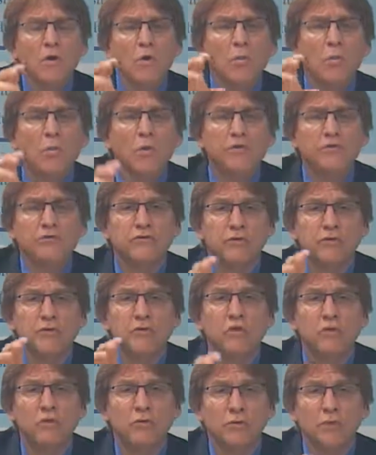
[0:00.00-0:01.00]
what is the
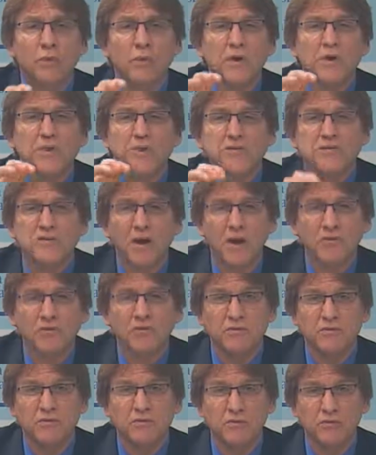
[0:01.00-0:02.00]
learner, what are the
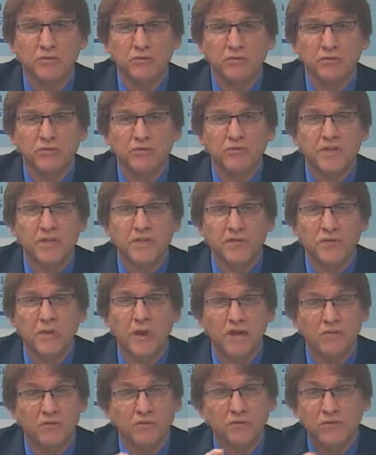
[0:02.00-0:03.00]
types of learners that you
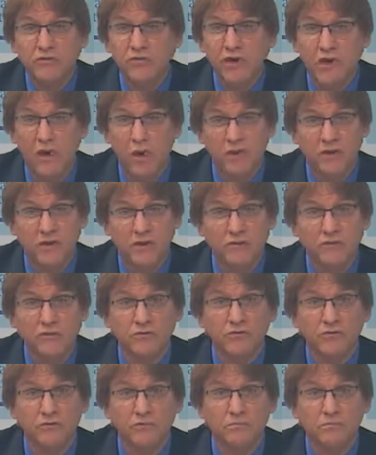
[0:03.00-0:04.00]
have? Who's the
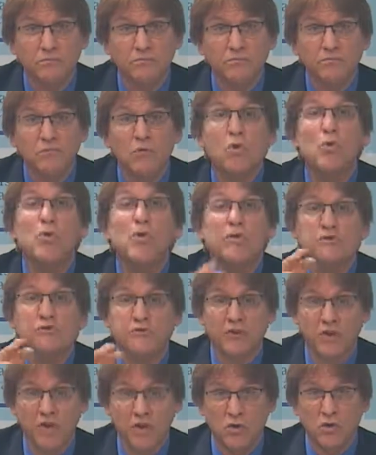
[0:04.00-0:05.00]
audience? Who are the
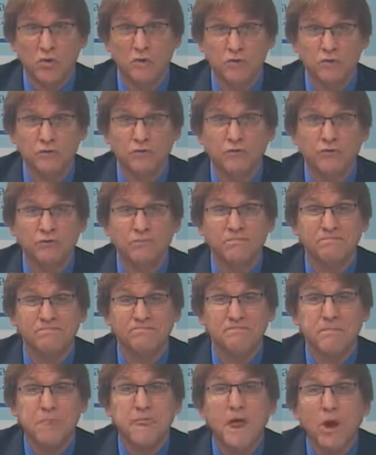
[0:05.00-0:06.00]
stakeholders?
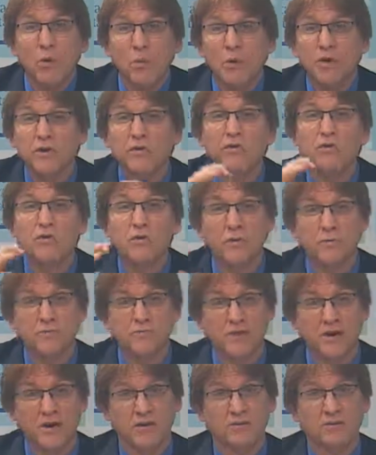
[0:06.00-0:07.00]
What are your
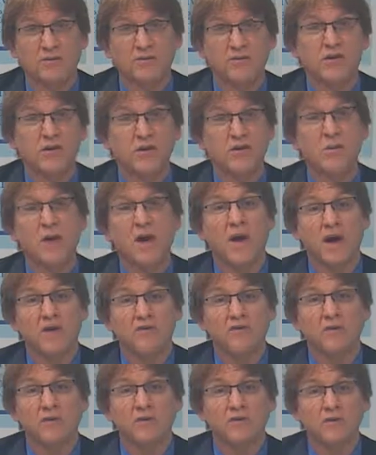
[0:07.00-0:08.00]
objectives that you
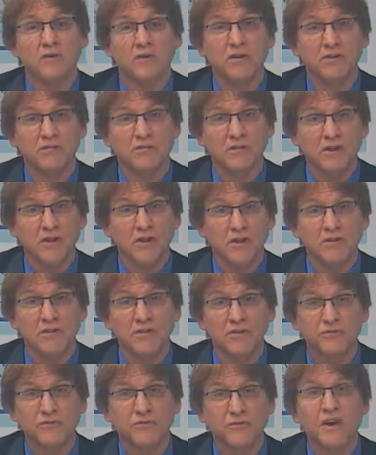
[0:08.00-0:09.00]
have in delivering
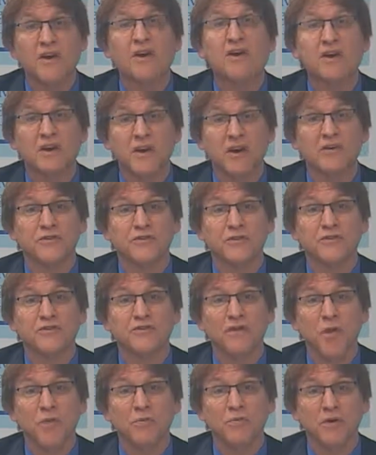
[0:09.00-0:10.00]
this content
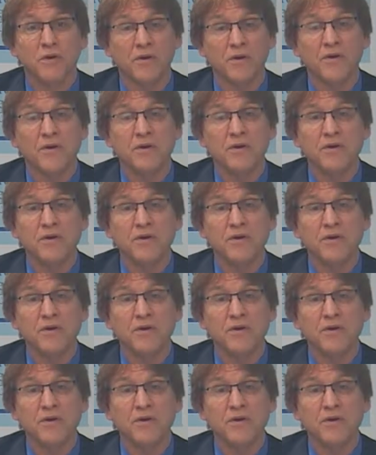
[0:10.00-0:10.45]
out there?